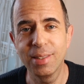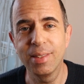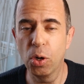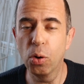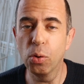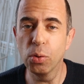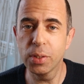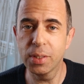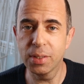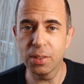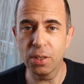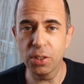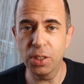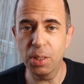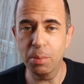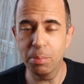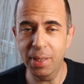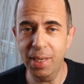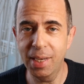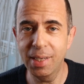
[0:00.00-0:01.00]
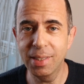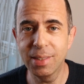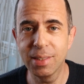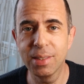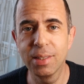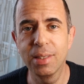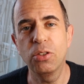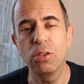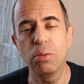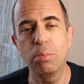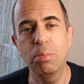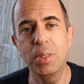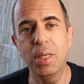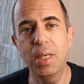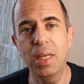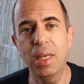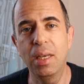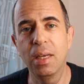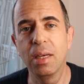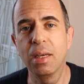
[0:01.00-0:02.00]
whole starchy plants, to
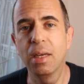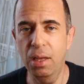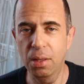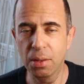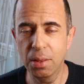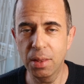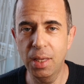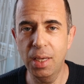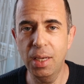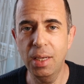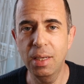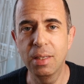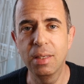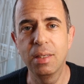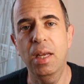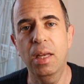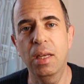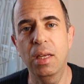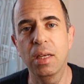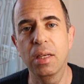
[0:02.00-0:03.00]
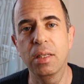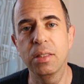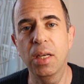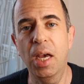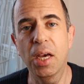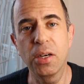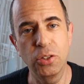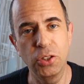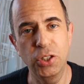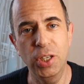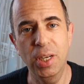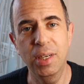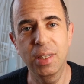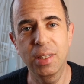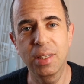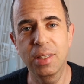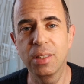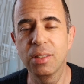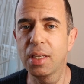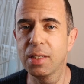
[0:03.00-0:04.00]
be healthy and
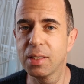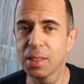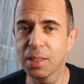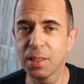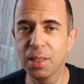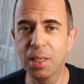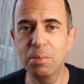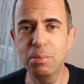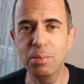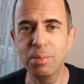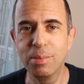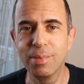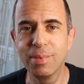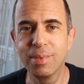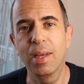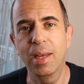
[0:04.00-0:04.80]
energetic and slim.